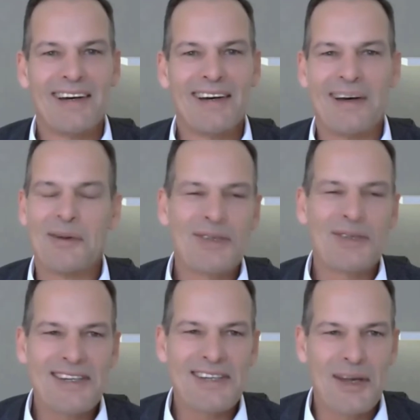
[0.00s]
Uh, it was
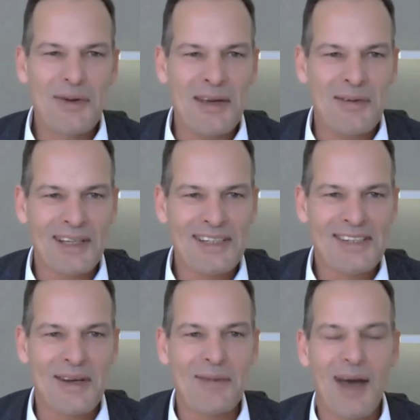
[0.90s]
just a dream. I just
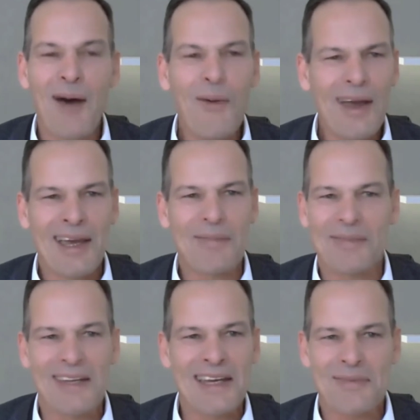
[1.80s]
dreamed. I wake up
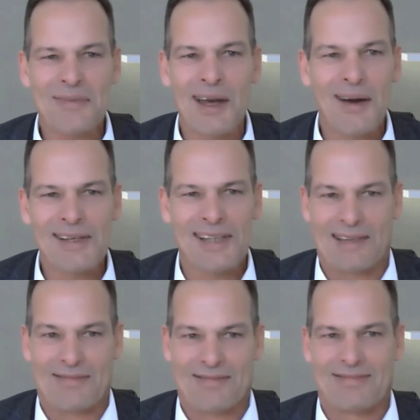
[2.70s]
the next morning. I was
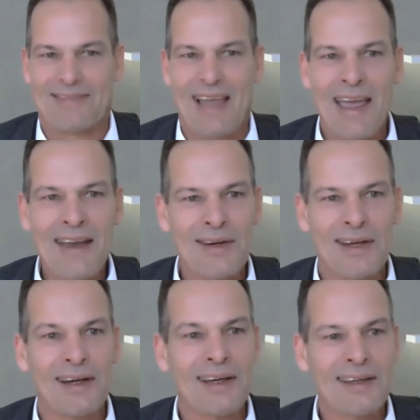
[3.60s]
like,
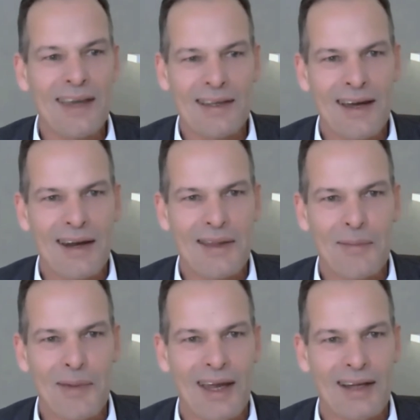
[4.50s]
angry. I kicked out of the
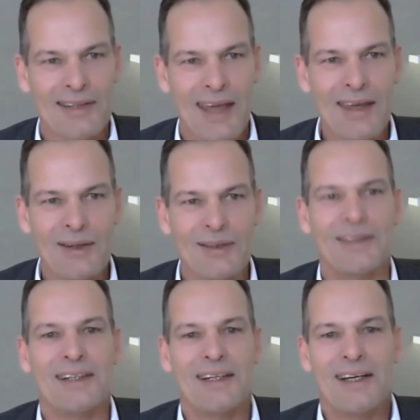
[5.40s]
bed. I dare you.
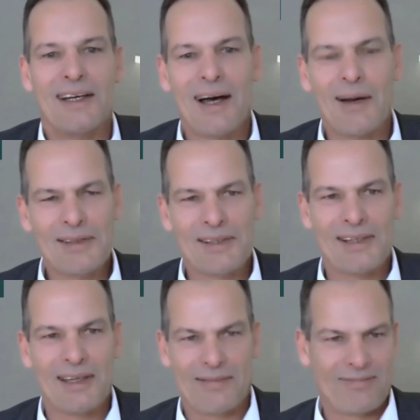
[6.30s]
I was
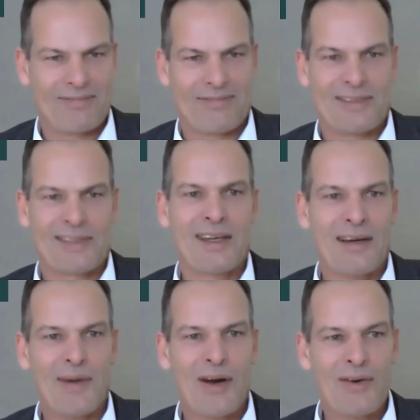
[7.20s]
like sitting
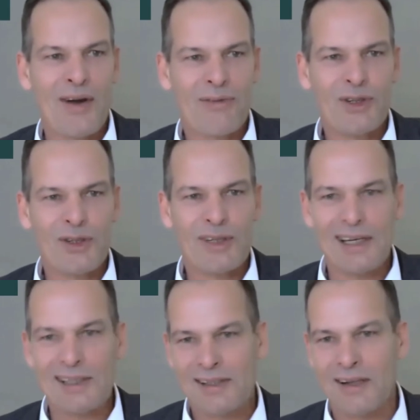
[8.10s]
on my rock for two
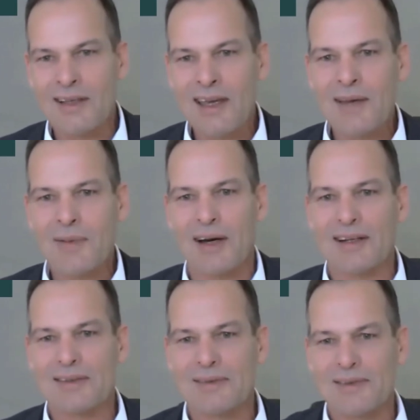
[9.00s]
days, sulking about
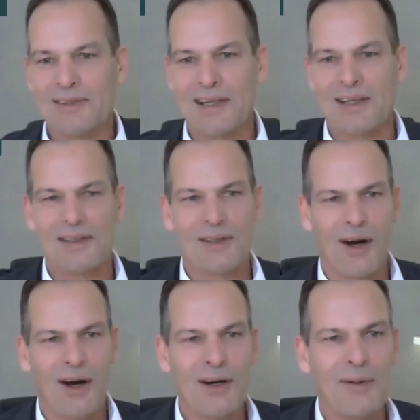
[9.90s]
it. It was like
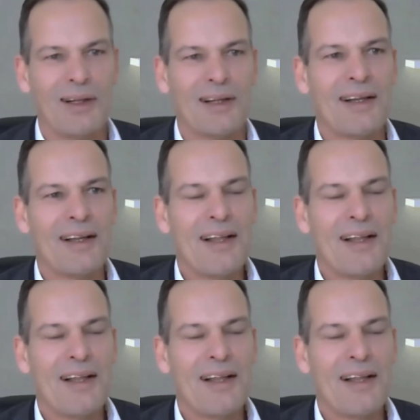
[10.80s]
horrible.